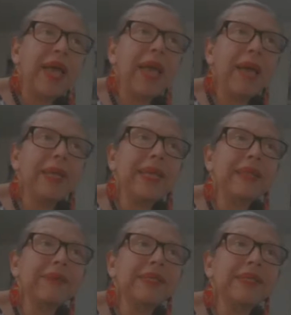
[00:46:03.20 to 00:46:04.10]
i mean
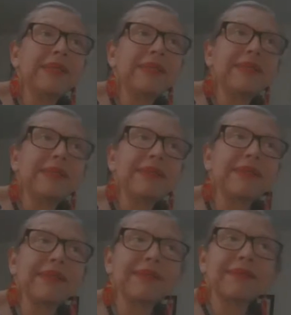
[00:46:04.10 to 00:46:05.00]
he was
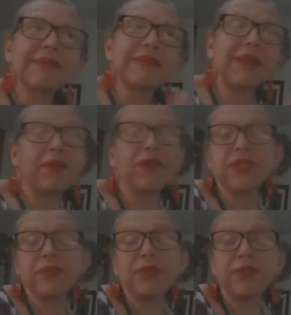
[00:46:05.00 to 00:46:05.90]
of
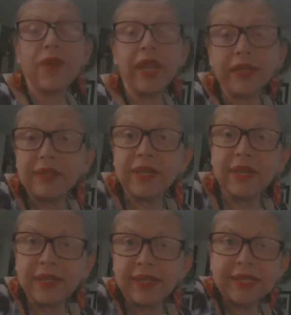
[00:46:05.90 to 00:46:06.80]
course he was great
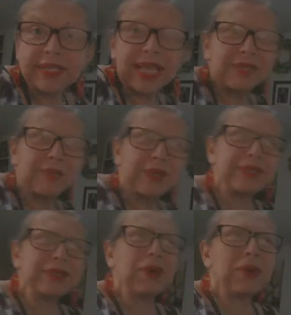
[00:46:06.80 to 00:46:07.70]
uh, in a sense but
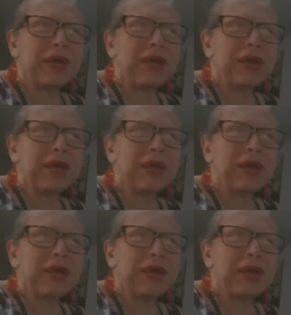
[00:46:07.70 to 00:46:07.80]
you know i